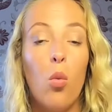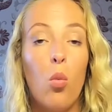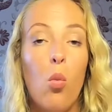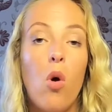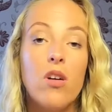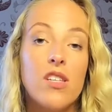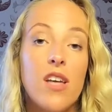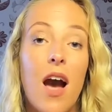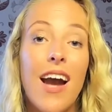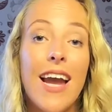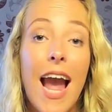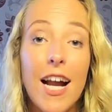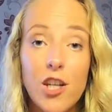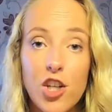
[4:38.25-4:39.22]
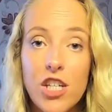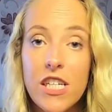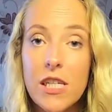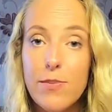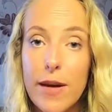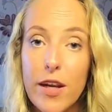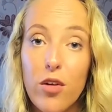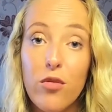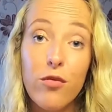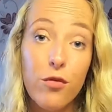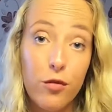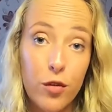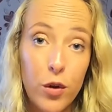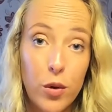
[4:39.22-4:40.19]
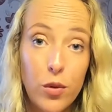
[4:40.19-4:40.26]
What I actually spent on
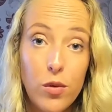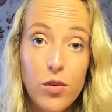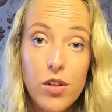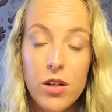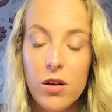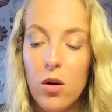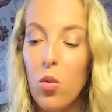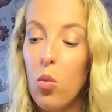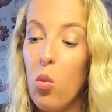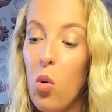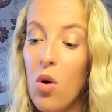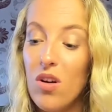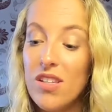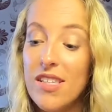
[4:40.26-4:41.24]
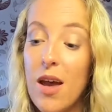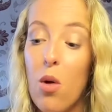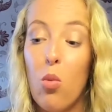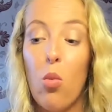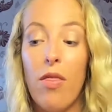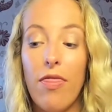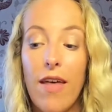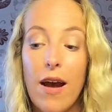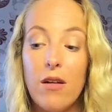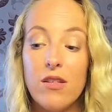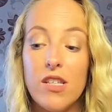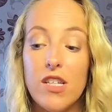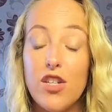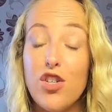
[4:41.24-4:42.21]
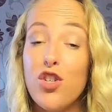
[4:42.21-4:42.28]
food was
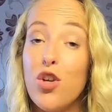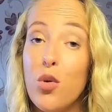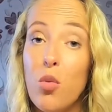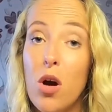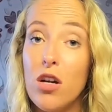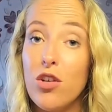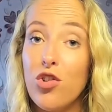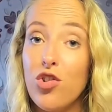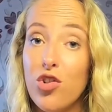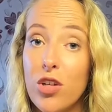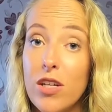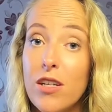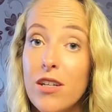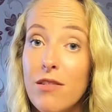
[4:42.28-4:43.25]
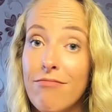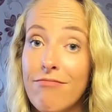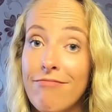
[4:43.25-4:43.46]
£1,200.